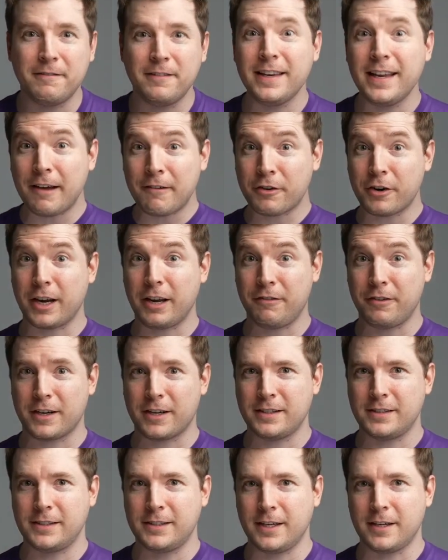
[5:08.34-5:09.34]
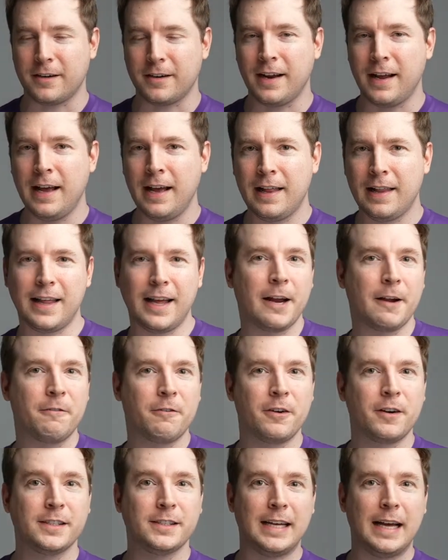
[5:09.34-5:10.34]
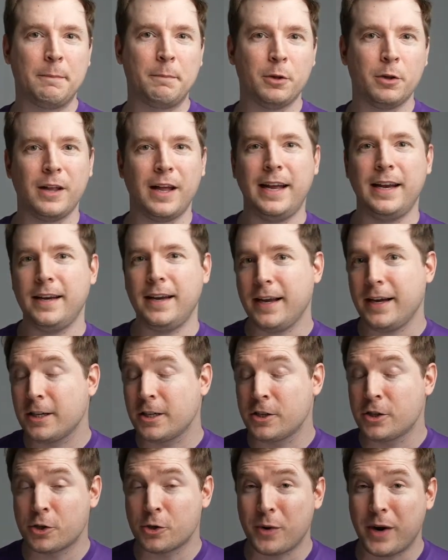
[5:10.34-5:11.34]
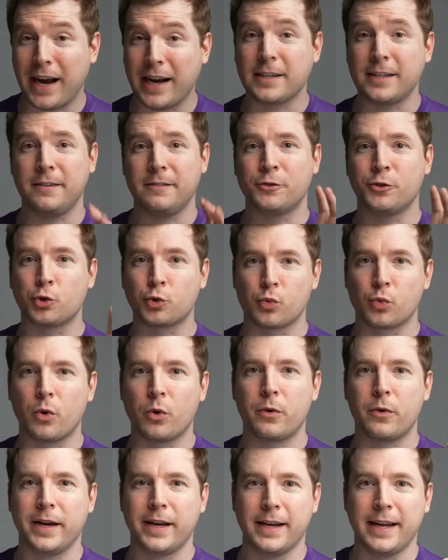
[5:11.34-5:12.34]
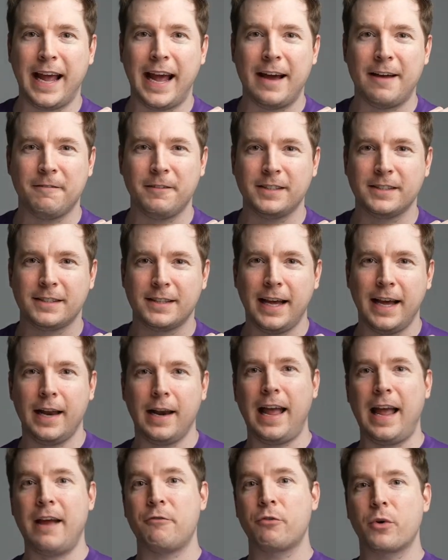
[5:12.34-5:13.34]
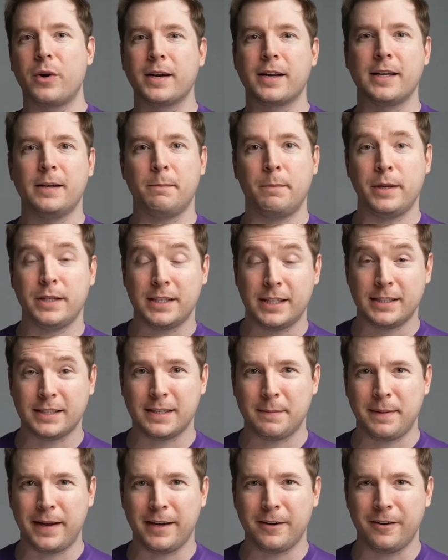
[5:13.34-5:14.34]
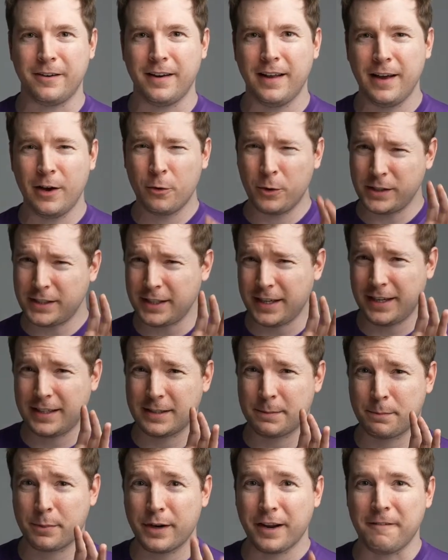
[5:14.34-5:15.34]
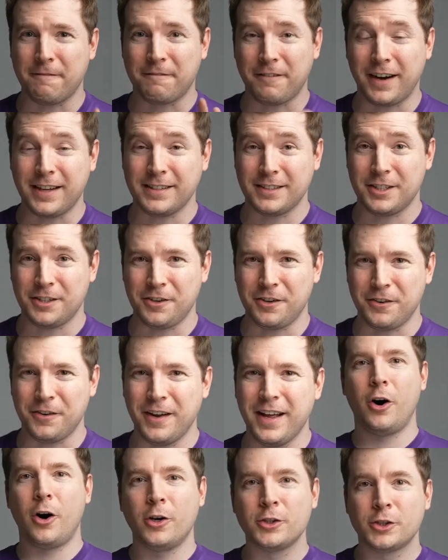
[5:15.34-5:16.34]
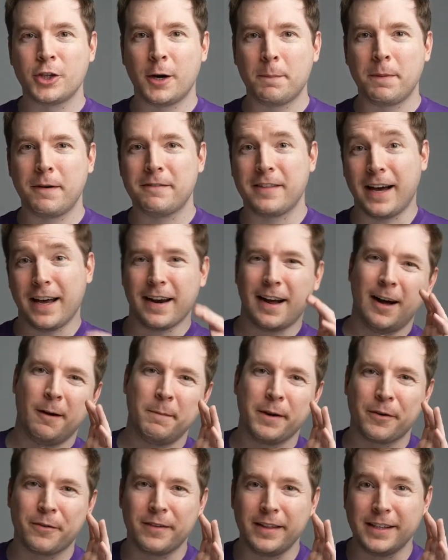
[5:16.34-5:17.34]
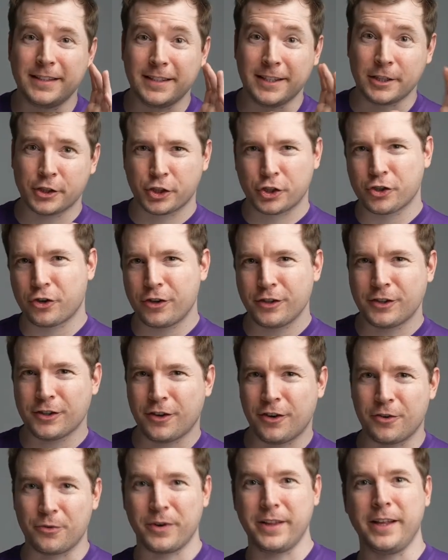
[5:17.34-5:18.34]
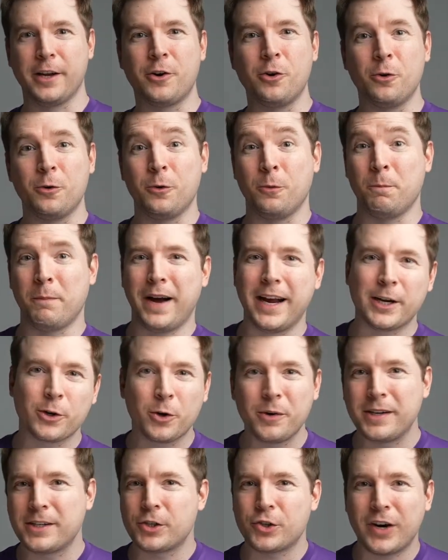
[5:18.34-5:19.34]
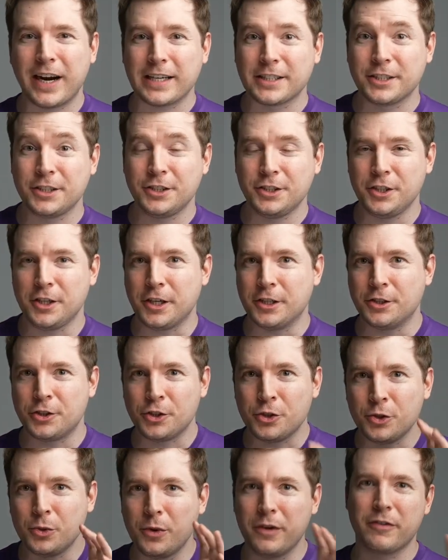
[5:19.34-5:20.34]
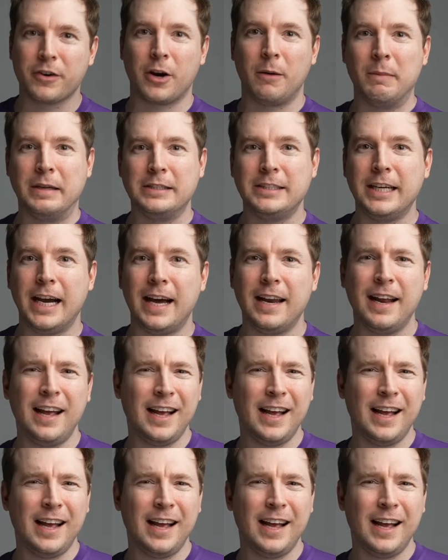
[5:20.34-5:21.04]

never even considered, like for example an interactive drawing canvas that everyone can participate on, which is pretty fun to do. On top of that, I'll be releasing shorts on really cool micro interactions you can do with CometChat,